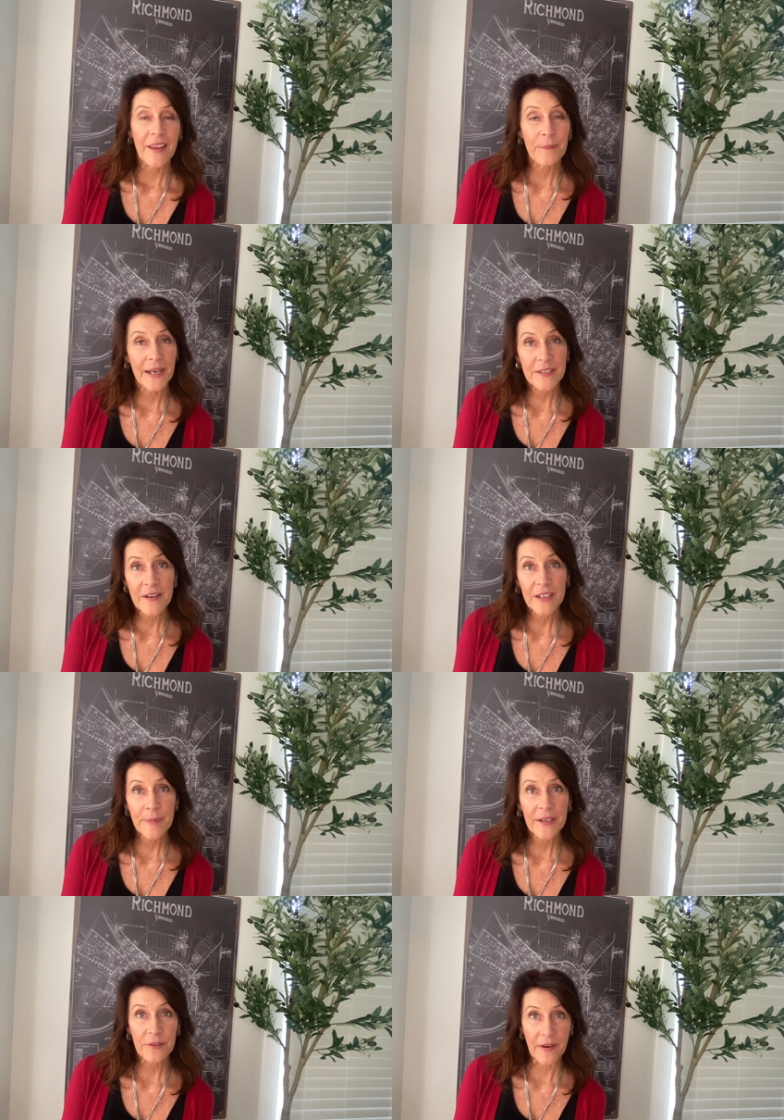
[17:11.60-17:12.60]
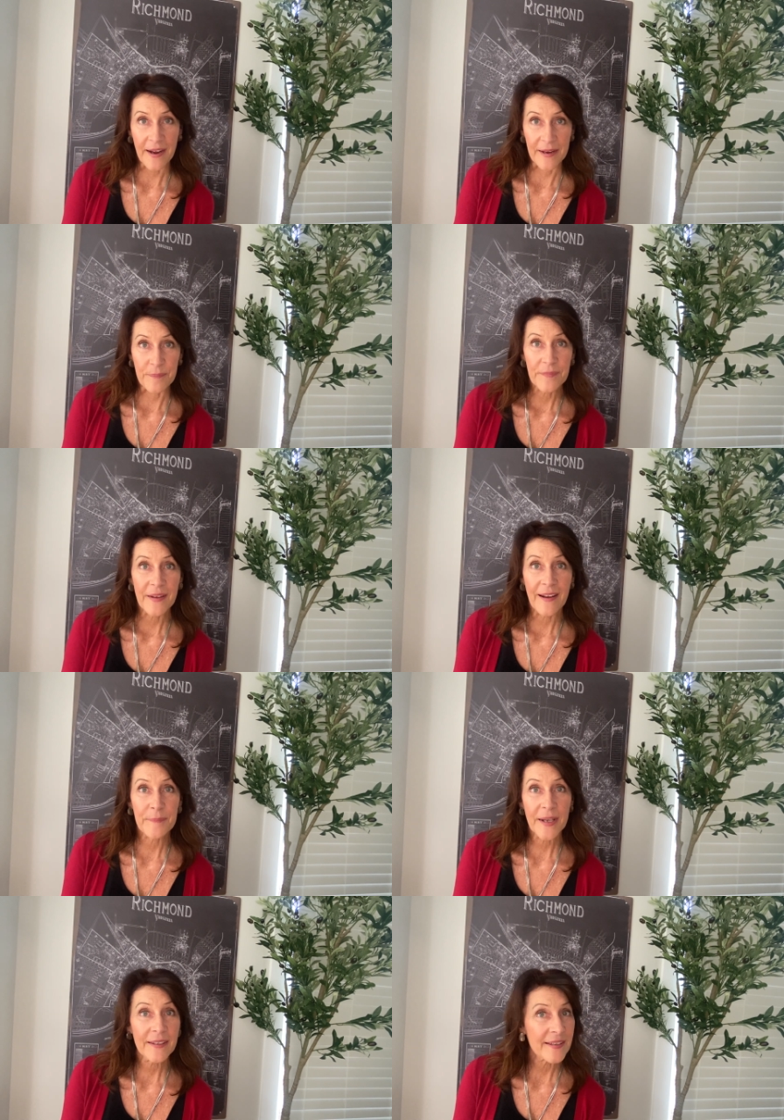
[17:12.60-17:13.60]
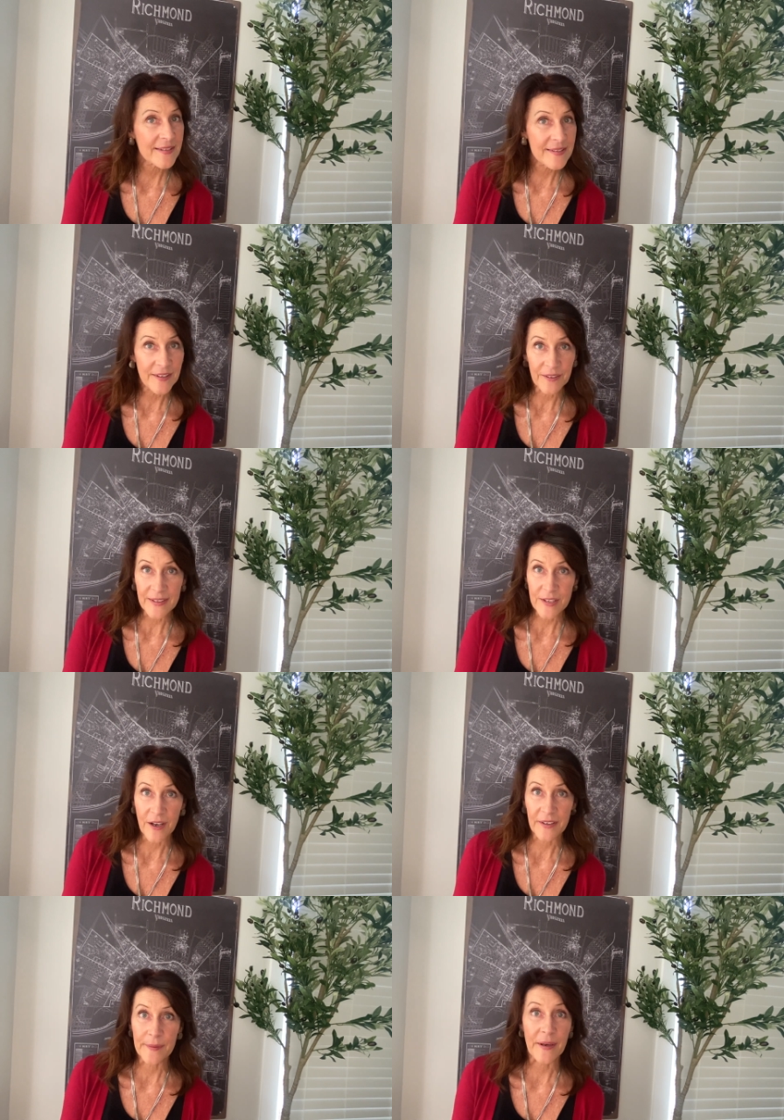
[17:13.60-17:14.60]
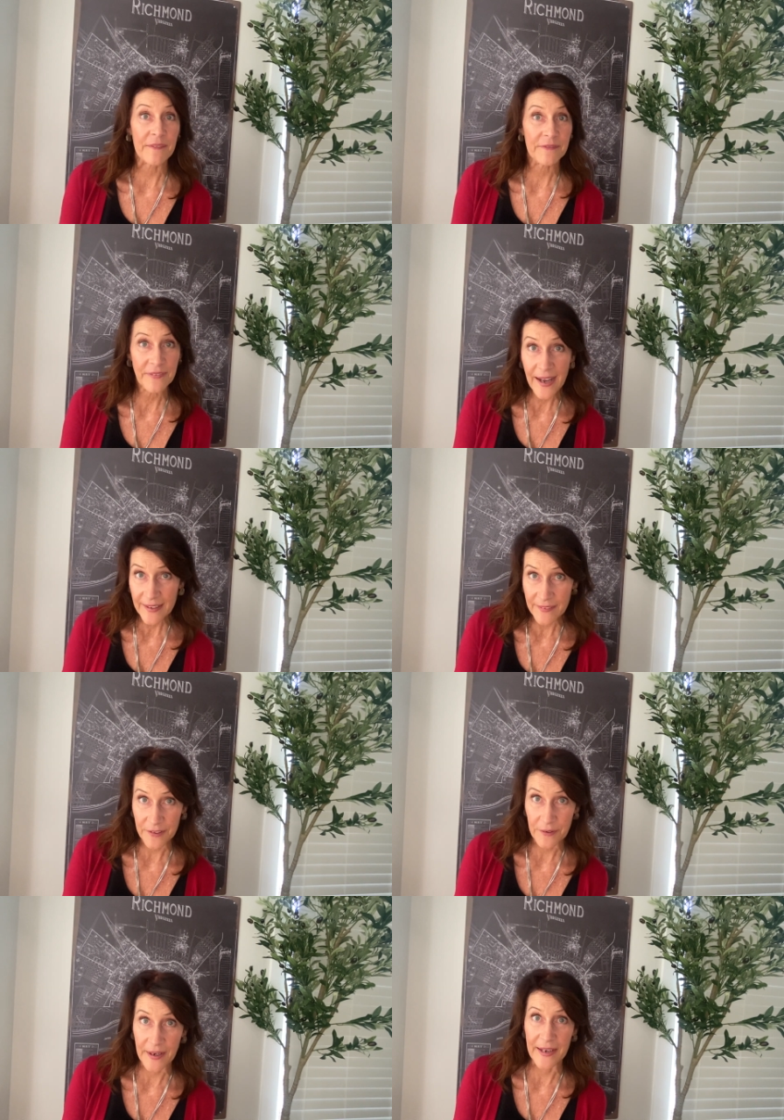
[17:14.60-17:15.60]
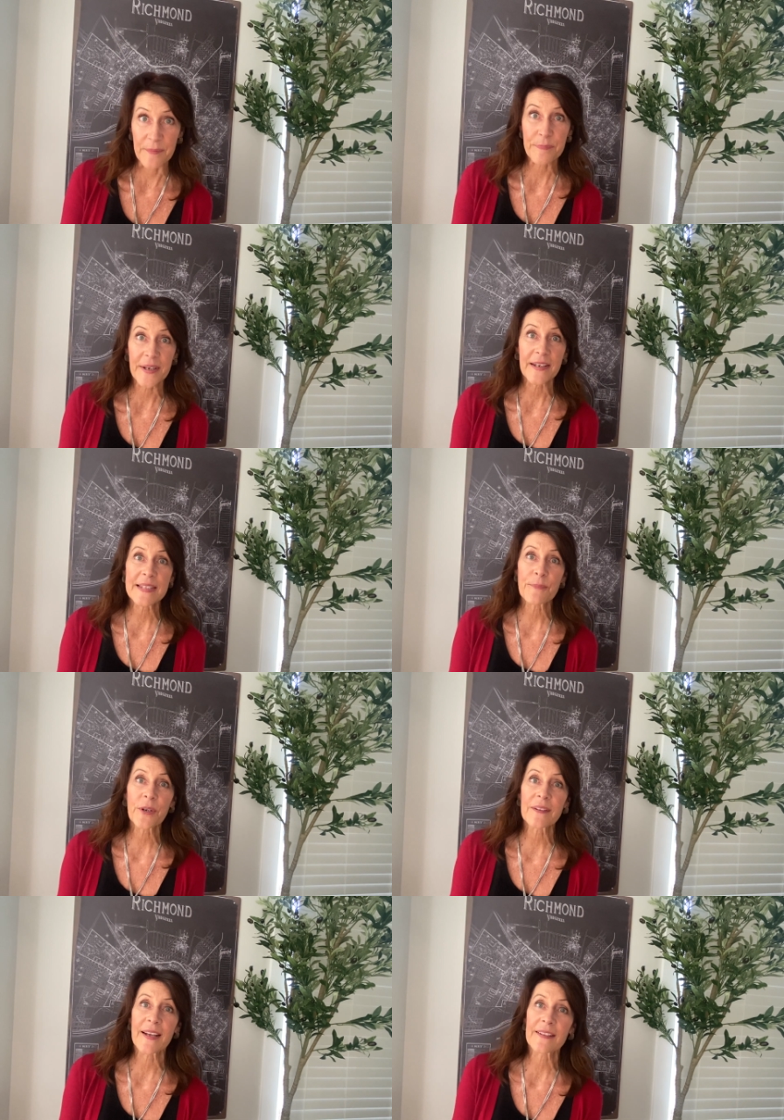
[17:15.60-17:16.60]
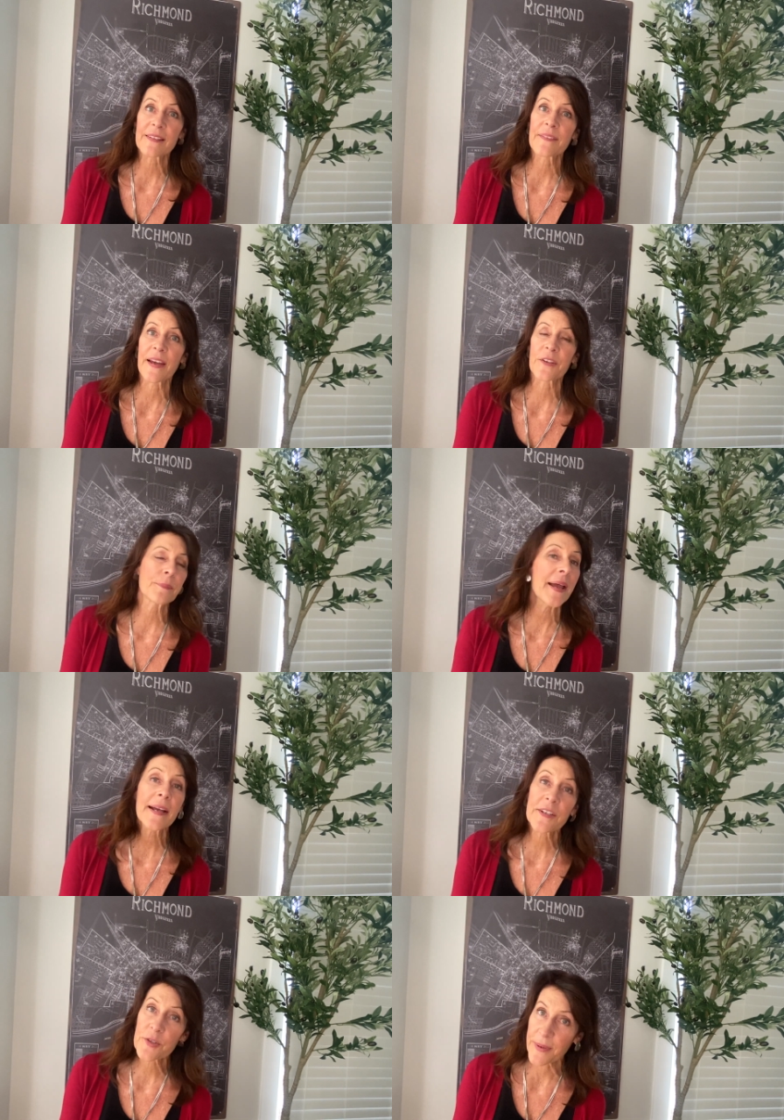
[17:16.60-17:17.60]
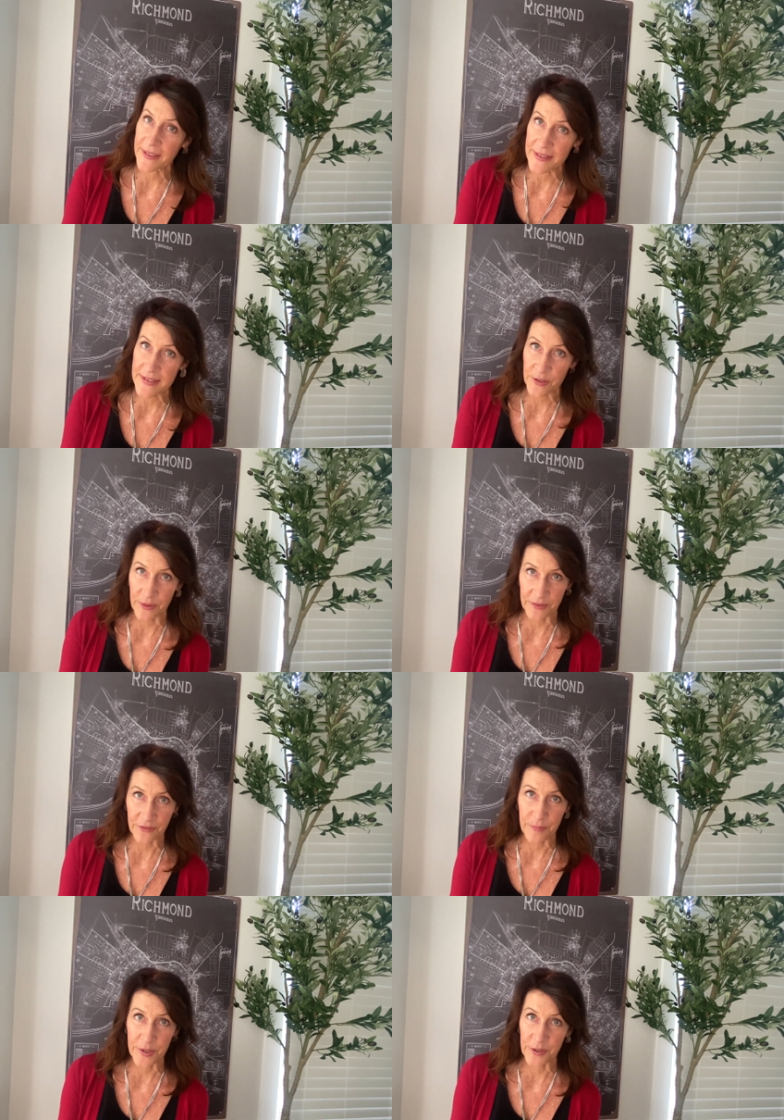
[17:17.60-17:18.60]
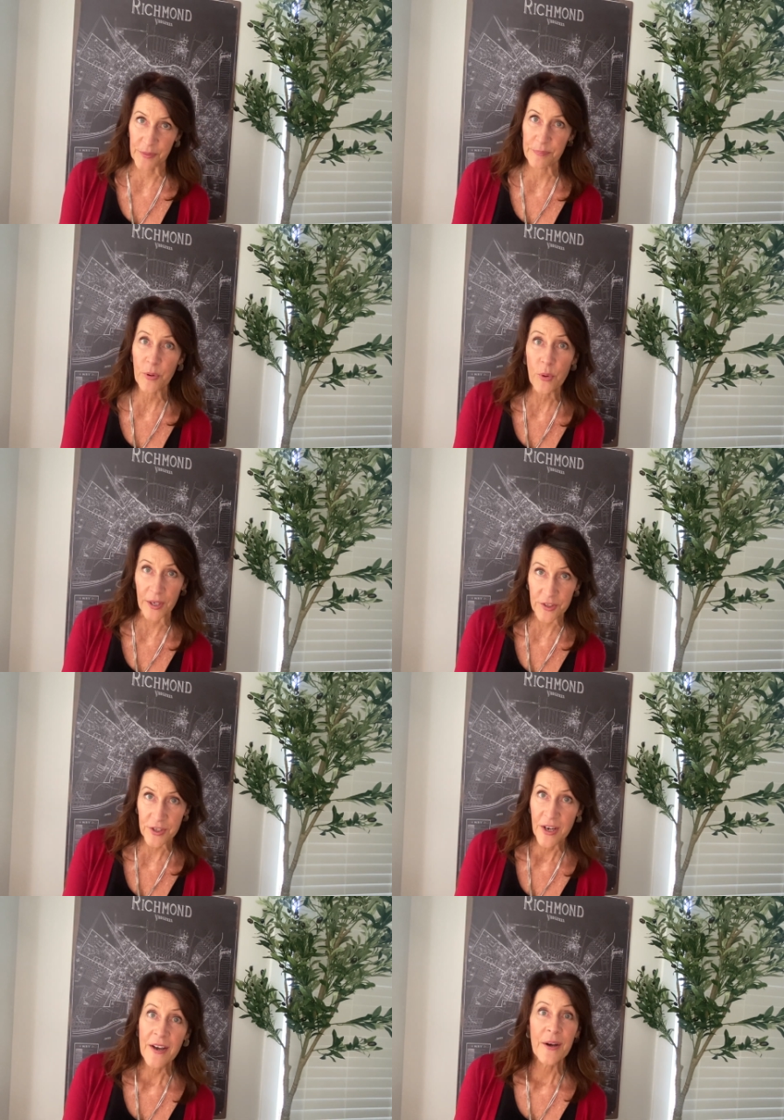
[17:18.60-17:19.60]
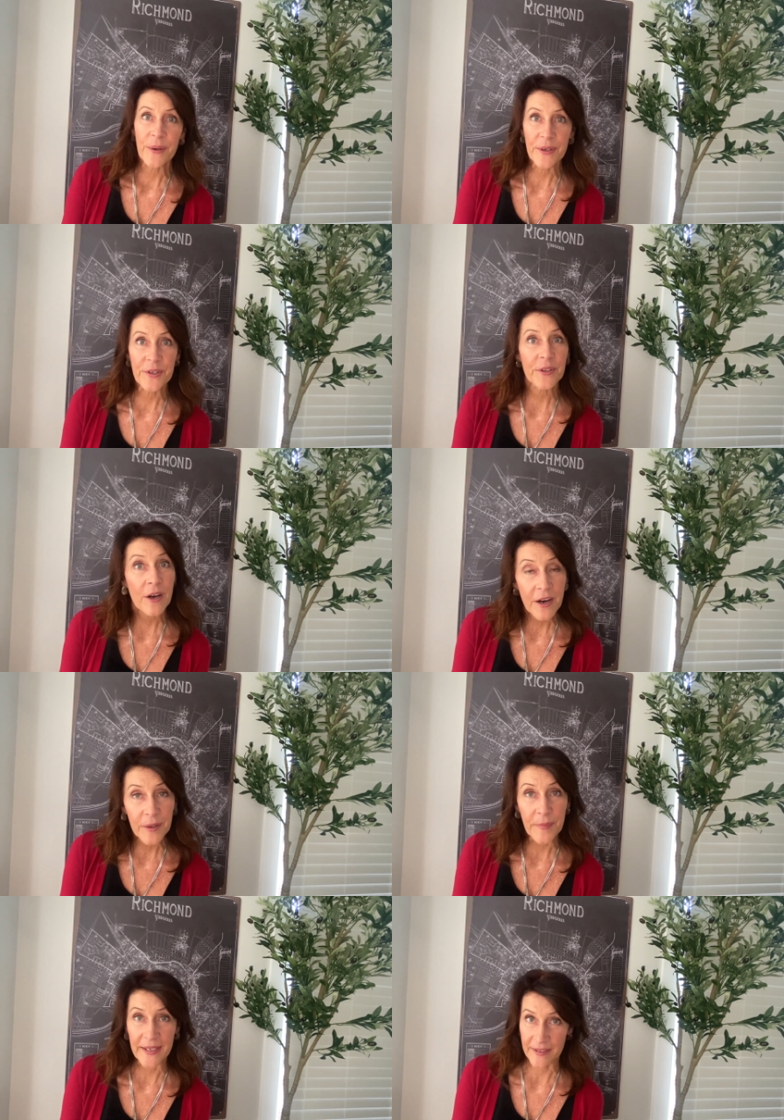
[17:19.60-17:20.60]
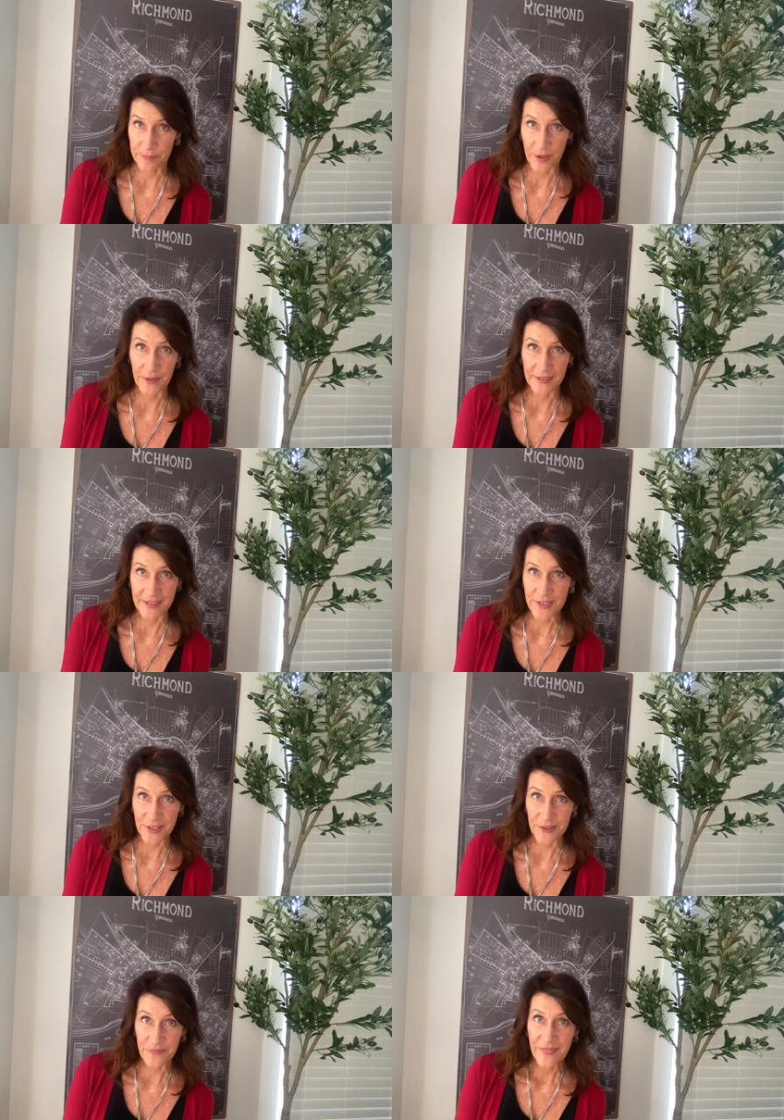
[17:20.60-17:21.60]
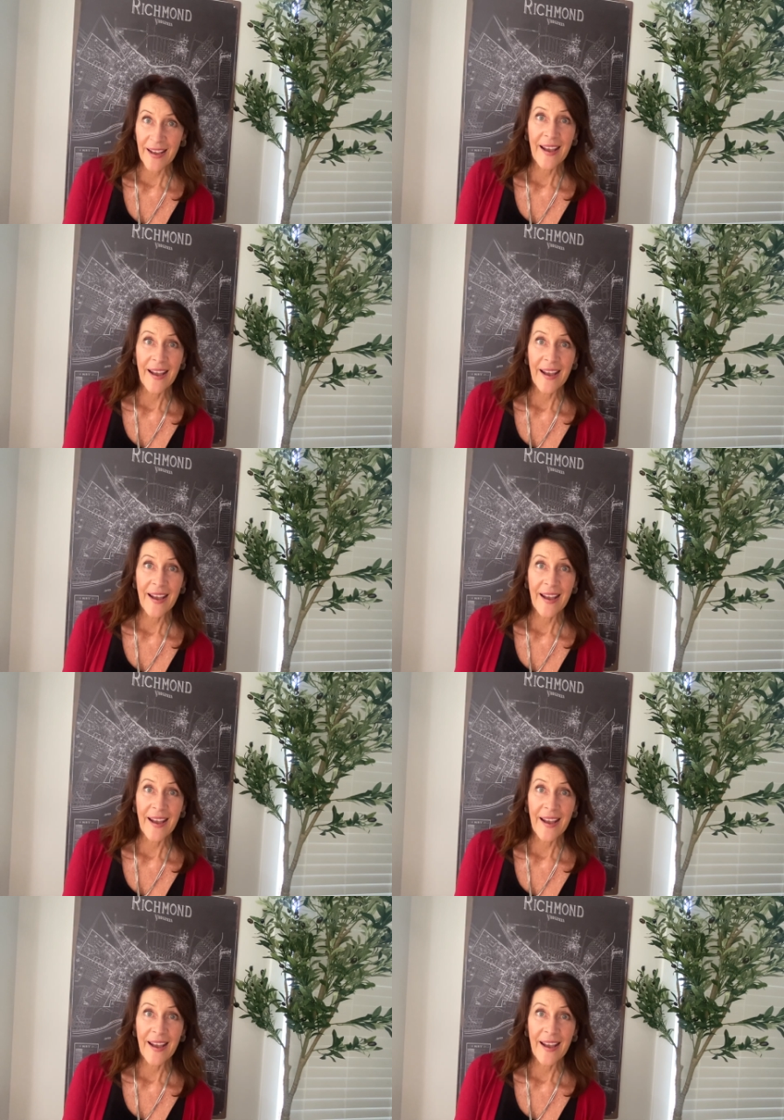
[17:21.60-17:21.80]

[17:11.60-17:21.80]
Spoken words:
And when I talk about crime, I'm not necessarily talking about violent crime, but it's more likely that your package might get stolen from your porch or your car might get broken into.